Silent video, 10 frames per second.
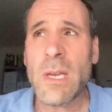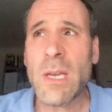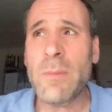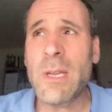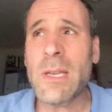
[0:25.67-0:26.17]

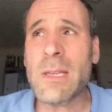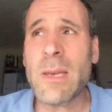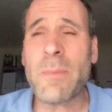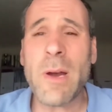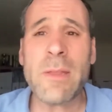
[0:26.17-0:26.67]
Immediately
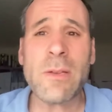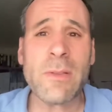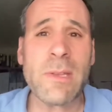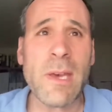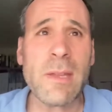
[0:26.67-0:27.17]
upon their
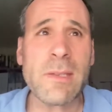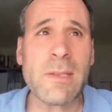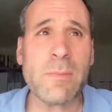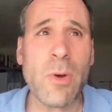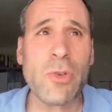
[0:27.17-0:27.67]

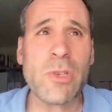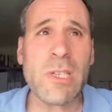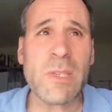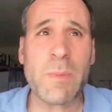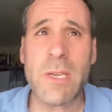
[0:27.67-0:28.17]
deaths, Moshe
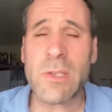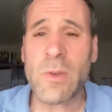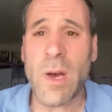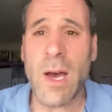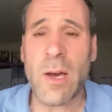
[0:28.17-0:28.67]
speaks
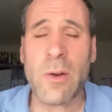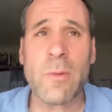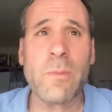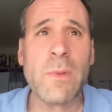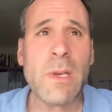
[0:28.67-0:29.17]
to
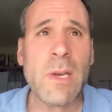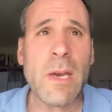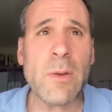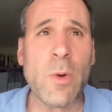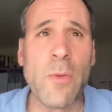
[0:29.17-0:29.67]
Aharon
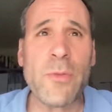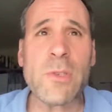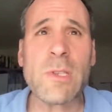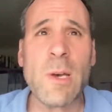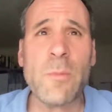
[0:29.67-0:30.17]
and
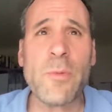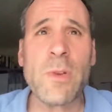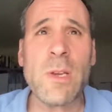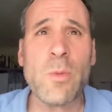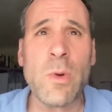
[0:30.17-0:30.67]
offers
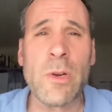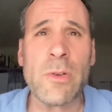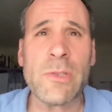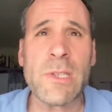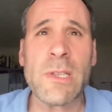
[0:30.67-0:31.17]
comforting
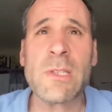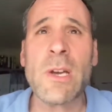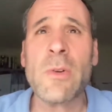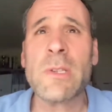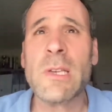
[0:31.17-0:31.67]
words, and the
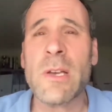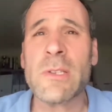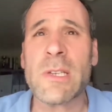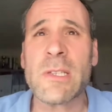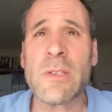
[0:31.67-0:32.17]
Torah
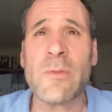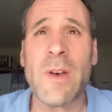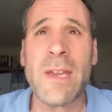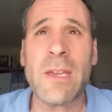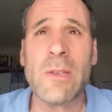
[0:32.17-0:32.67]
tells us,
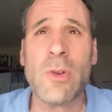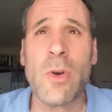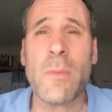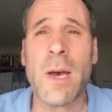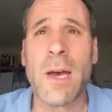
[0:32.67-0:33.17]

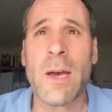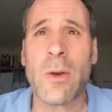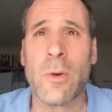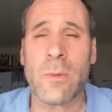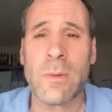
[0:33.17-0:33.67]
Vayidom
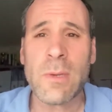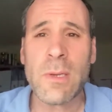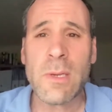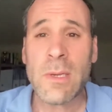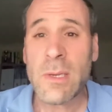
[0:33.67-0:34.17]
Aharon,
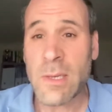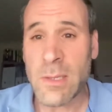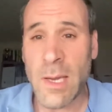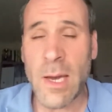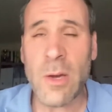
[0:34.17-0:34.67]

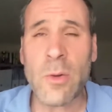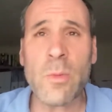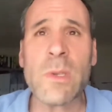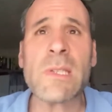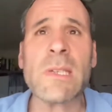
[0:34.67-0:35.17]
and Aharon
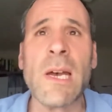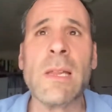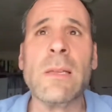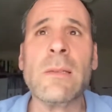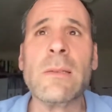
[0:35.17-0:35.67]
was
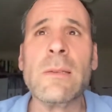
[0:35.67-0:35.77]
silent.